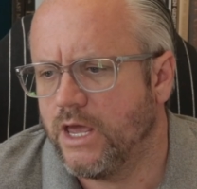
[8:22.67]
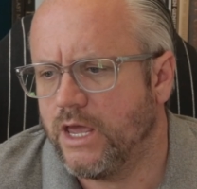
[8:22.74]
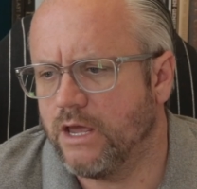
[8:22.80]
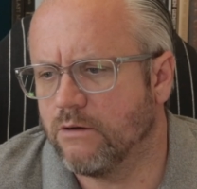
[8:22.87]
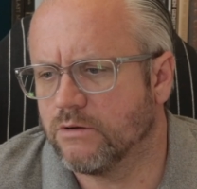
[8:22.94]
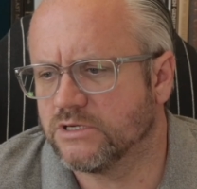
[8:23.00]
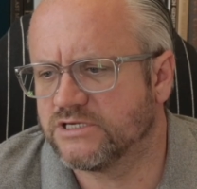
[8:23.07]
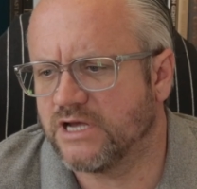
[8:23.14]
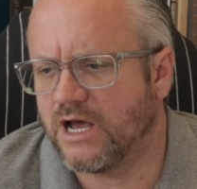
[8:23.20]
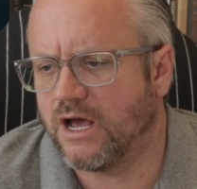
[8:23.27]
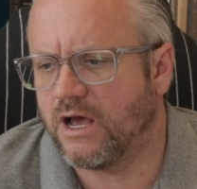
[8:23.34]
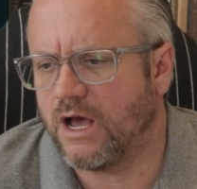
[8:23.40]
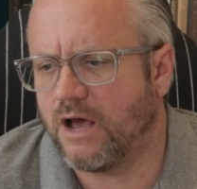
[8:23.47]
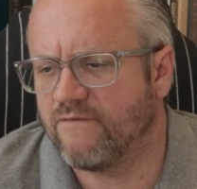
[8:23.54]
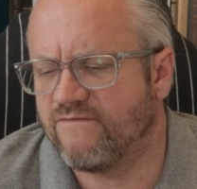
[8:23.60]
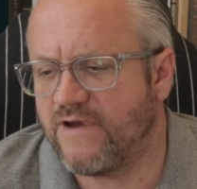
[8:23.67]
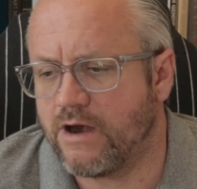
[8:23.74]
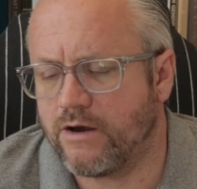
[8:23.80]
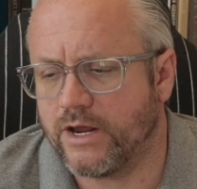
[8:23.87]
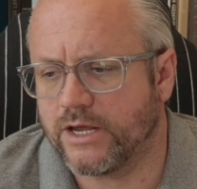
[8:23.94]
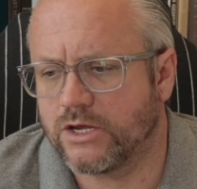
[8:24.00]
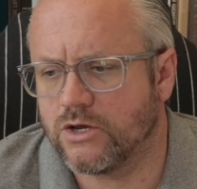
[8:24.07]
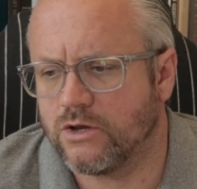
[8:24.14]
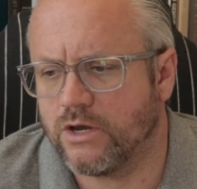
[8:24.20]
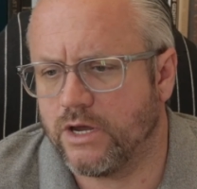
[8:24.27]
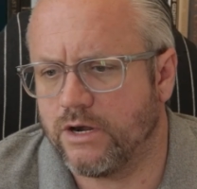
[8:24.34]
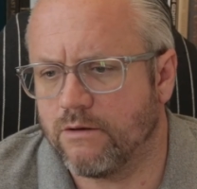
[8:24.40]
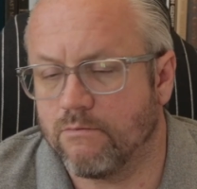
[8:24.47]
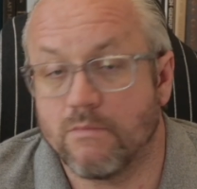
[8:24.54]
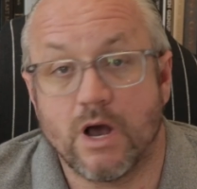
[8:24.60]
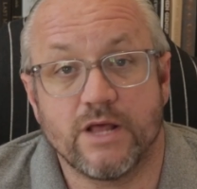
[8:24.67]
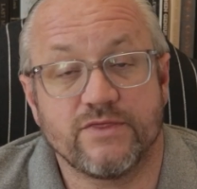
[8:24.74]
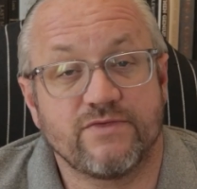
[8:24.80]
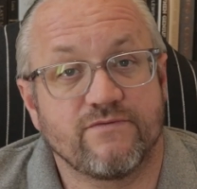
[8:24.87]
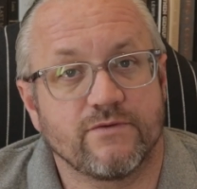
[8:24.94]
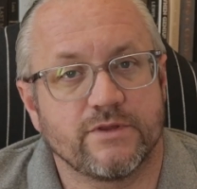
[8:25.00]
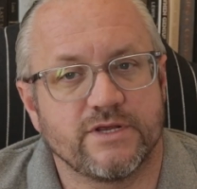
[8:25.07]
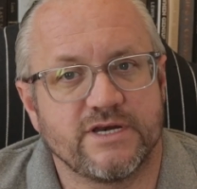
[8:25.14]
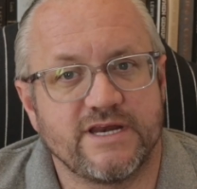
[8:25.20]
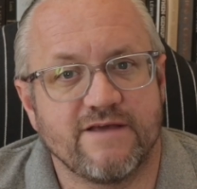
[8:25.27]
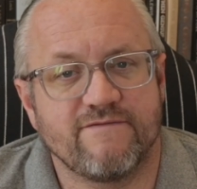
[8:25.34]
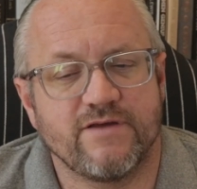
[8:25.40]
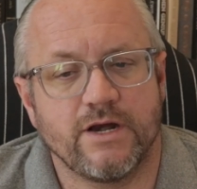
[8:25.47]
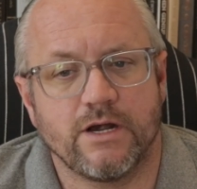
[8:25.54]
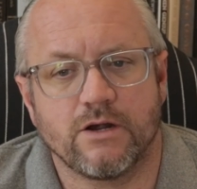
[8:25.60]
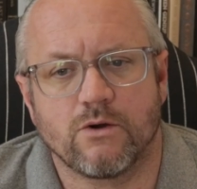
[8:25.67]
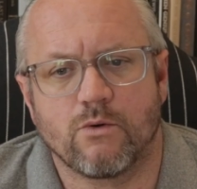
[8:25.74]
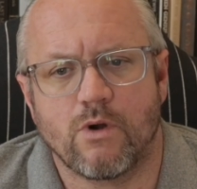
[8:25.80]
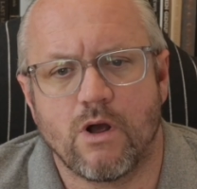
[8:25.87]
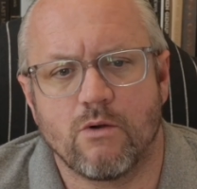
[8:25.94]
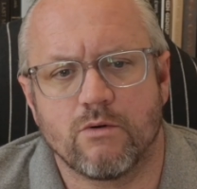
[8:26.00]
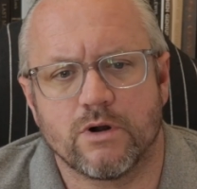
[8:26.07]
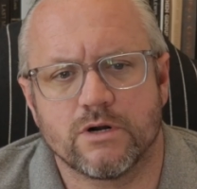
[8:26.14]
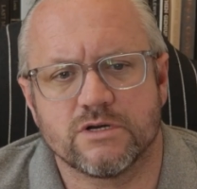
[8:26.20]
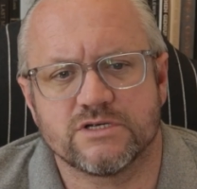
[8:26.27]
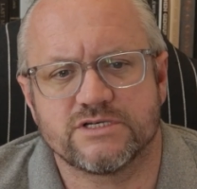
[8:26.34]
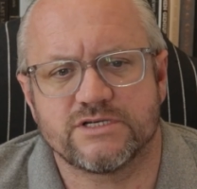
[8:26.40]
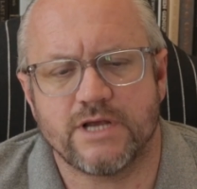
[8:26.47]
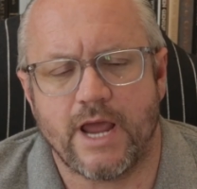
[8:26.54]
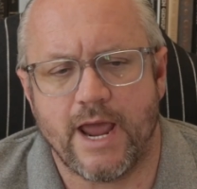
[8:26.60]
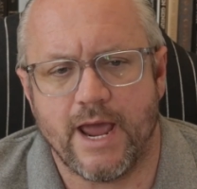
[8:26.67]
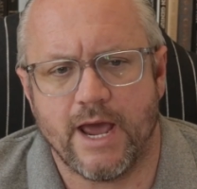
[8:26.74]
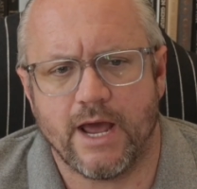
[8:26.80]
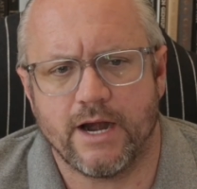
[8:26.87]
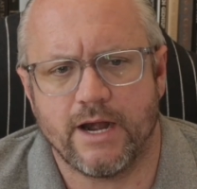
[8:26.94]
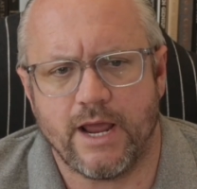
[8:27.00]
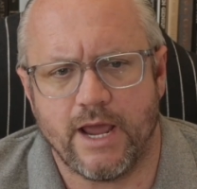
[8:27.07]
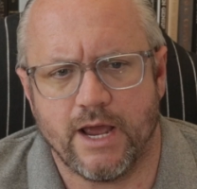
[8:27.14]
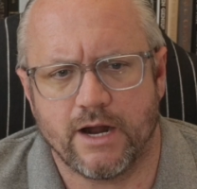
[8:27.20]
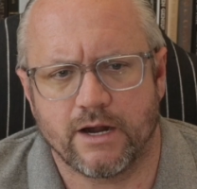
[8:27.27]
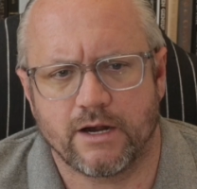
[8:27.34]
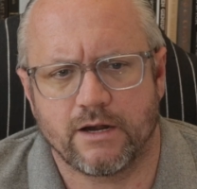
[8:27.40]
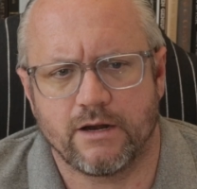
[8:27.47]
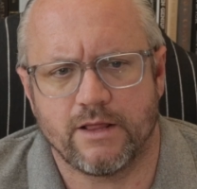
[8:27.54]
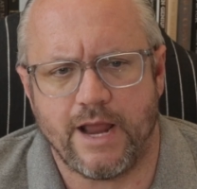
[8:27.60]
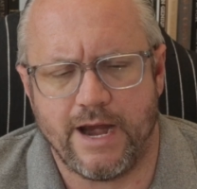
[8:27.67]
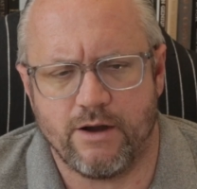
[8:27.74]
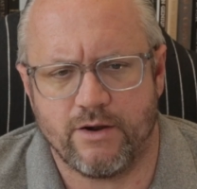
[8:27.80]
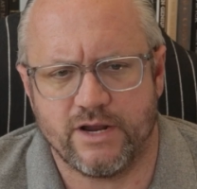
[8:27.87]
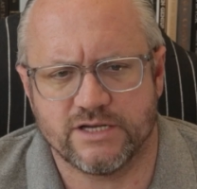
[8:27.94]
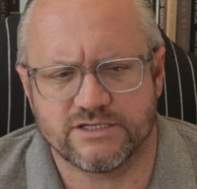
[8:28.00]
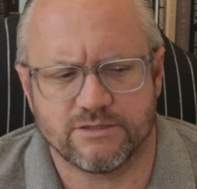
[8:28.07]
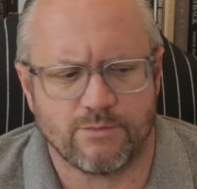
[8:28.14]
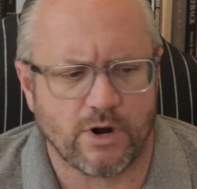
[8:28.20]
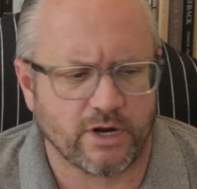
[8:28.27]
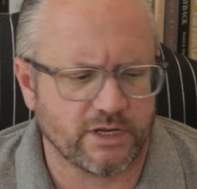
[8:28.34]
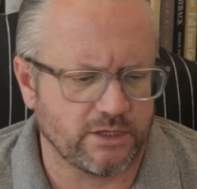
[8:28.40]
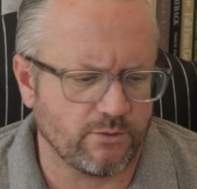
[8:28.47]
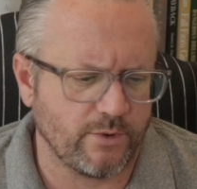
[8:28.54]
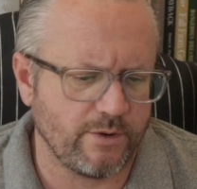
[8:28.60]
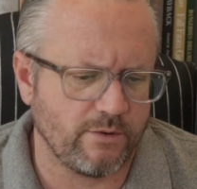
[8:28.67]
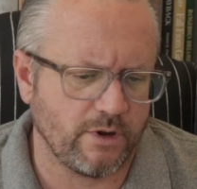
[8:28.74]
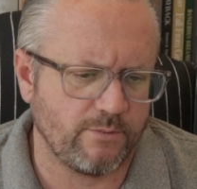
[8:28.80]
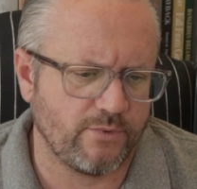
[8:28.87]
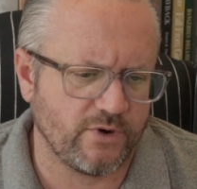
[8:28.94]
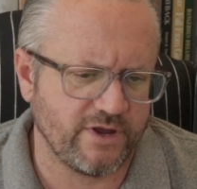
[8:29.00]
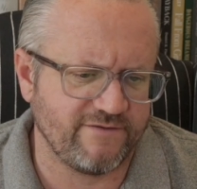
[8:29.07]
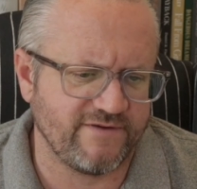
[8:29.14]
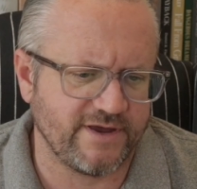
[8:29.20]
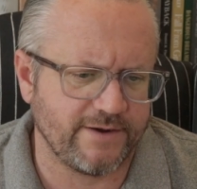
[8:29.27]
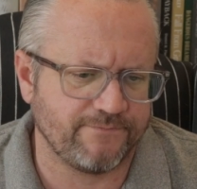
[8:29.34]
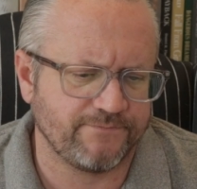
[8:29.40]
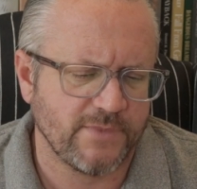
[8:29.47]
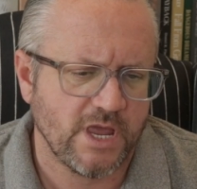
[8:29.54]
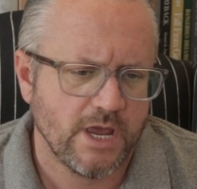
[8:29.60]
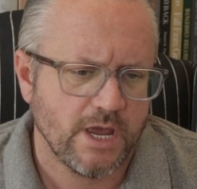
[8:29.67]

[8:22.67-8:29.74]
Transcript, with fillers: It was a very good month for the dividend growers and the areas of the market that we really believe in.